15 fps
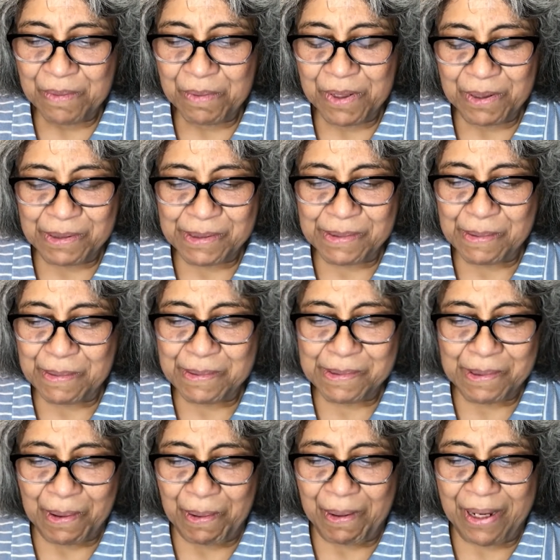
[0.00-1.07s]
we are so
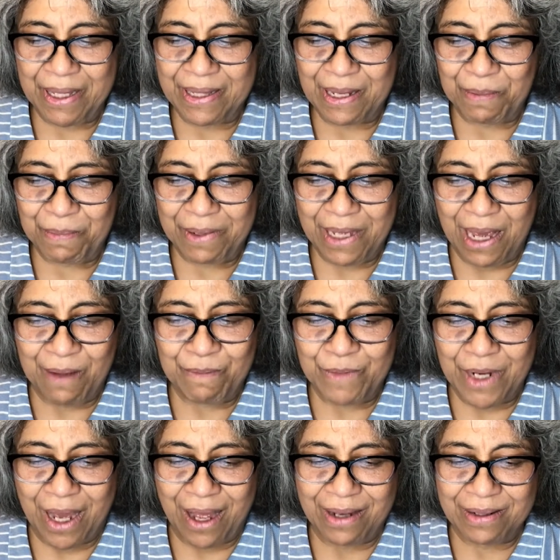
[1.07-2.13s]
sorry that we have
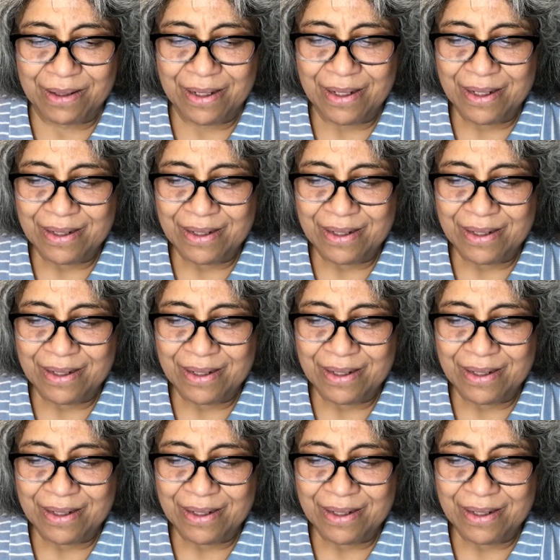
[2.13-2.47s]
not